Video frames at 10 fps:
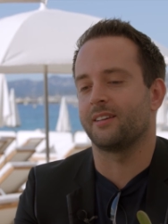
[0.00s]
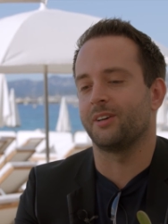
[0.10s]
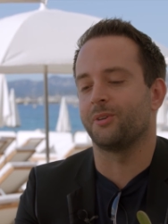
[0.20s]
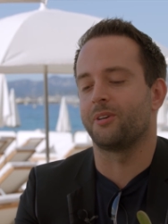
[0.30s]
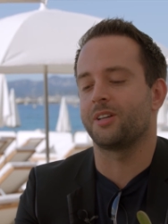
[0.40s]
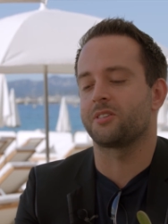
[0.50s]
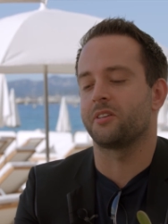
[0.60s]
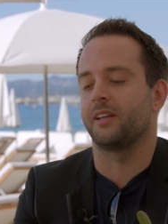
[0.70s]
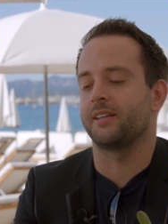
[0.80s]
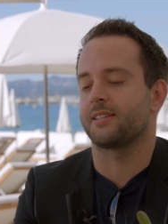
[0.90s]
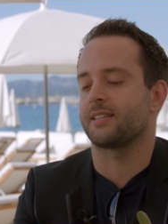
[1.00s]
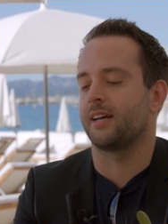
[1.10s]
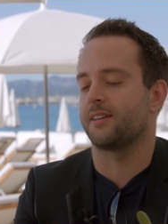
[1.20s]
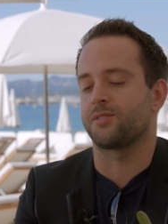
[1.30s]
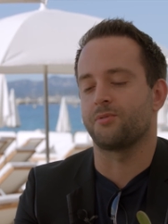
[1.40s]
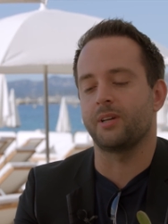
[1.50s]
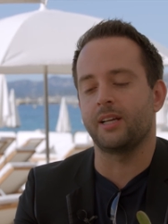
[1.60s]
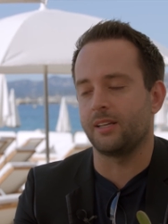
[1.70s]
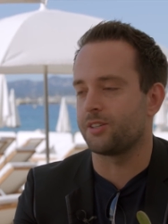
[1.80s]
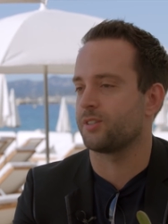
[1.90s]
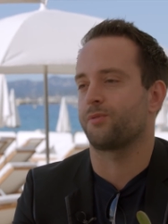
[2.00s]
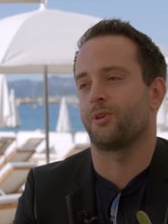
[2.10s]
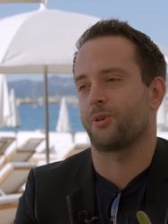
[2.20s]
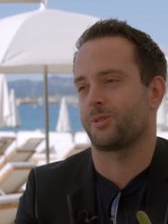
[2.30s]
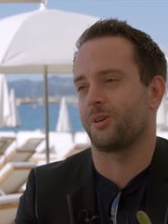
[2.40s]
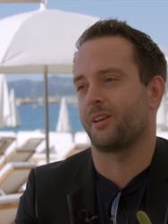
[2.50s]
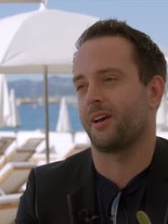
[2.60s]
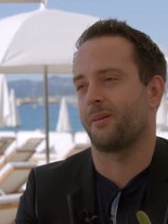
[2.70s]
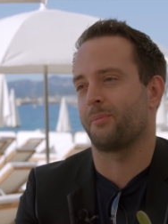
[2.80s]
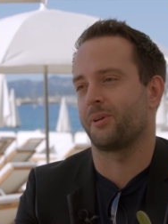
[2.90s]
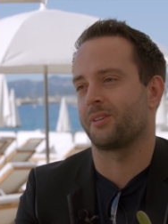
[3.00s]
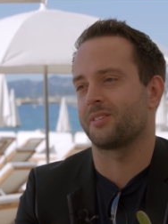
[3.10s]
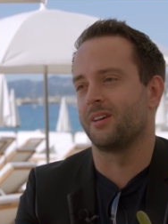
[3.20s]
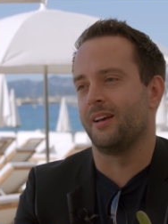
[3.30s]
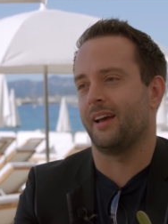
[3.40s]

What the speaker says: originally decided to really just focus on the airports